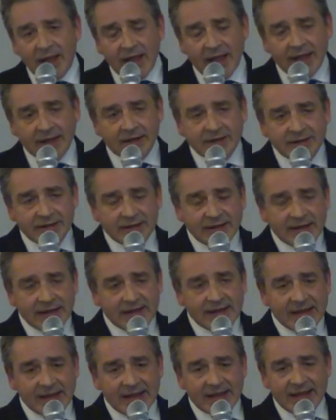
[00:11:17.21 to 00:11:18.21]
And
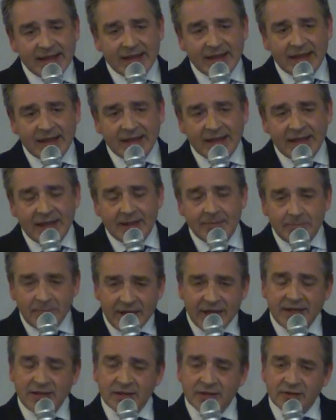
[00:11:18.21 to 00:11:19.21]

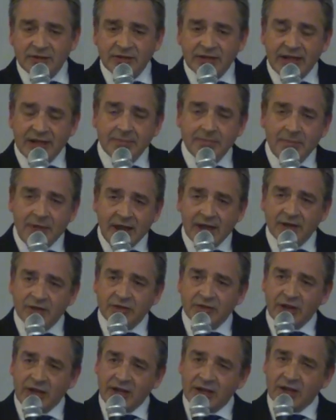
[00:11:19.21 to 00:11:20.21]
it
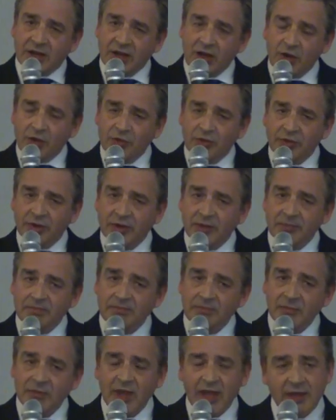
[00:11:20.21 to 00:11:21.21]
meant taking over
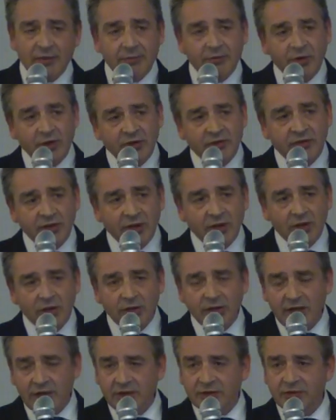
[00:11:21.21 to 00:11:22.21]
every
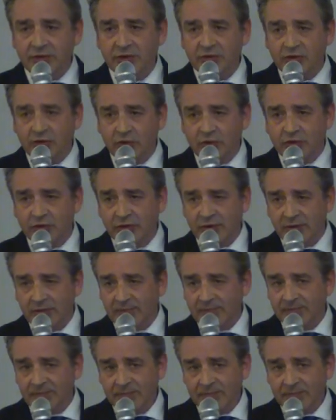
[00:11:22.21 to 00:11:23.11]
single institution.